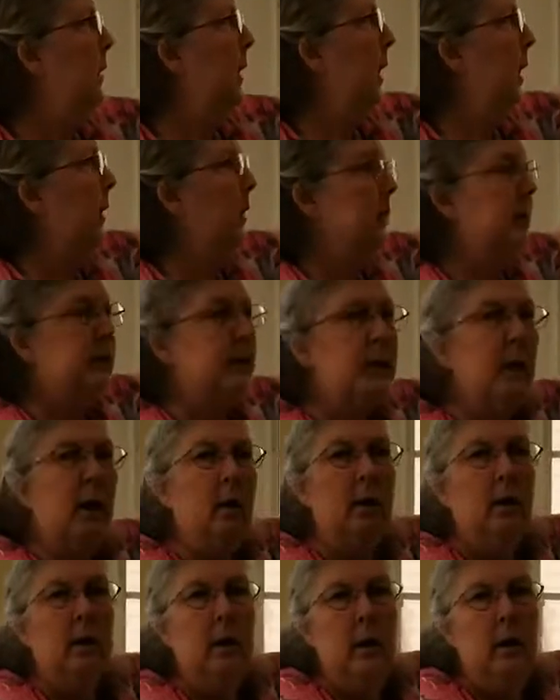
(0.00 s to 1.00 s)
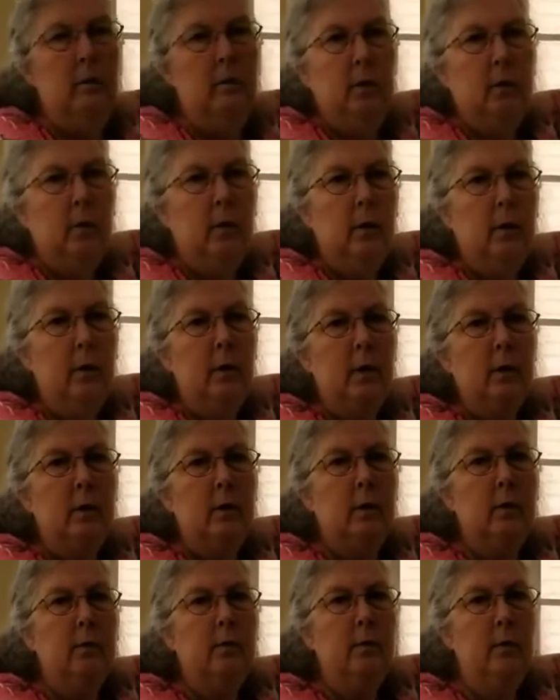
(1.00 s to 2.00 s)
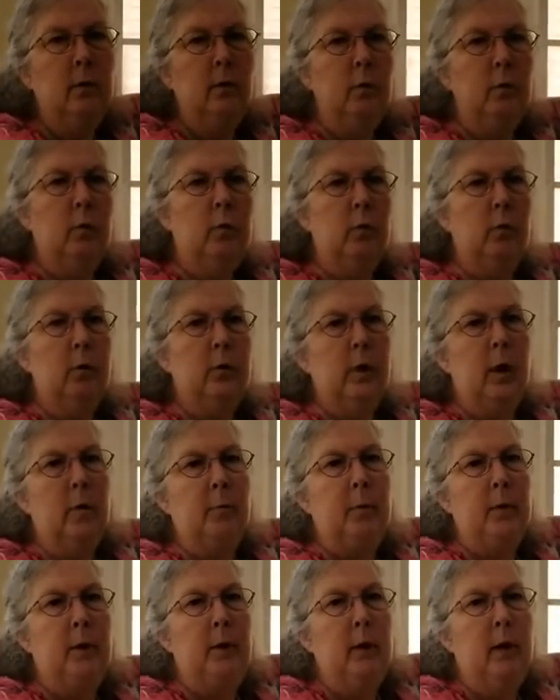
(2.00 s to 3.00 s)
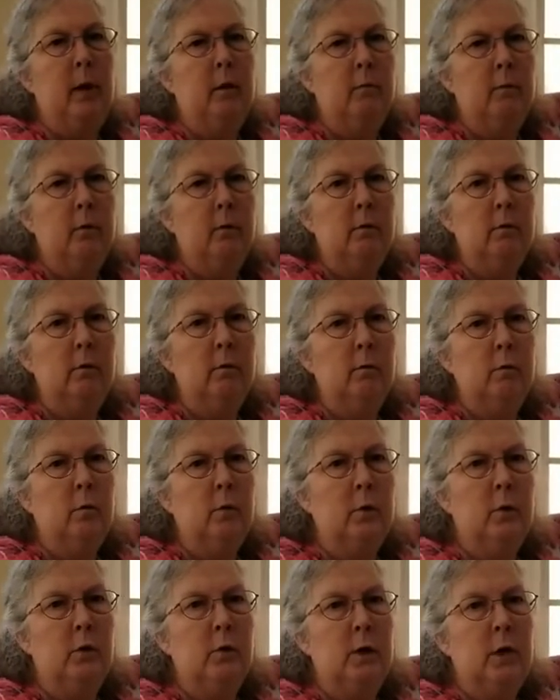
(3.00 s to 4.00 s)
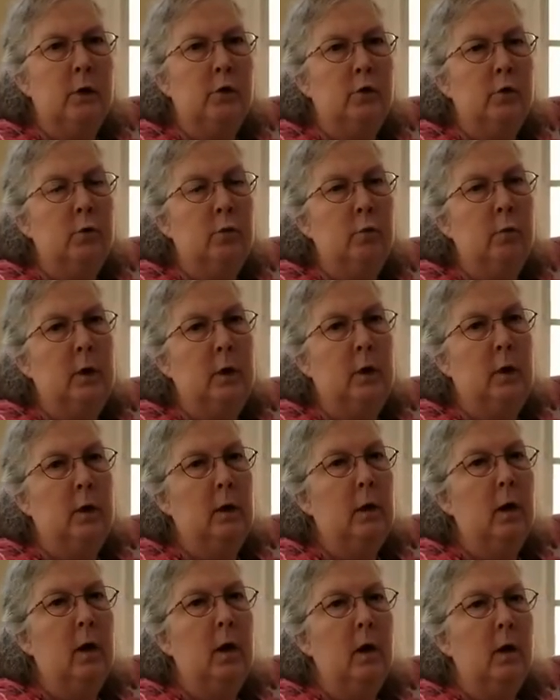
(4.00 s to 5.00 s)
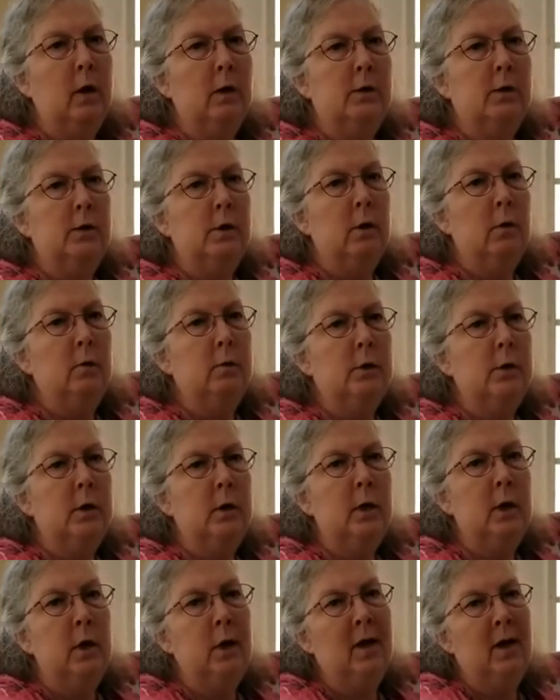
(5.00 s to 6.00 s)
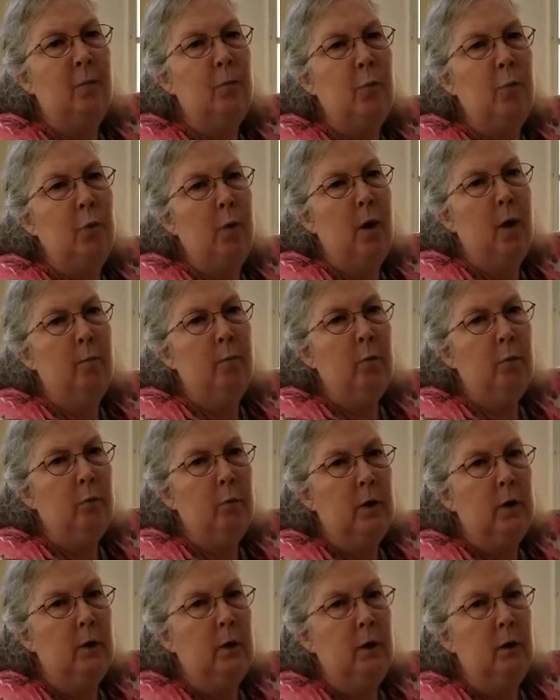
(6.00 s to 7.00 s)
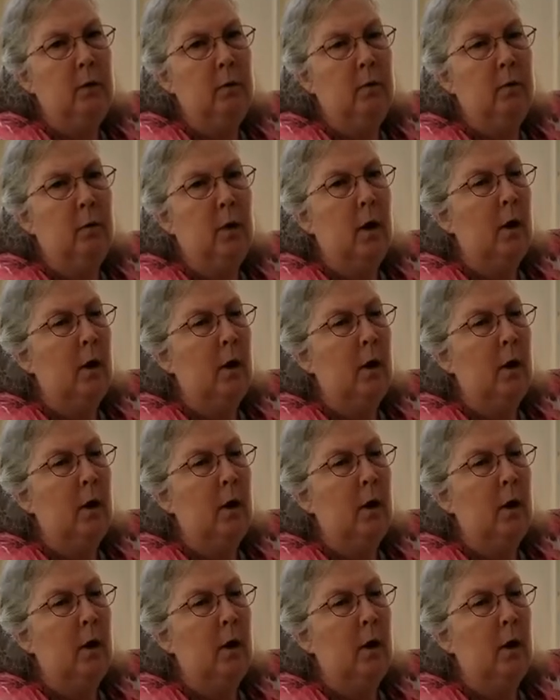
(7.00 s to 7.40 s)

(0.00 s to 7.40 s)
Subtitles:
that it's not level. The fluid will not be level when you get your reading. So to get a proper reading,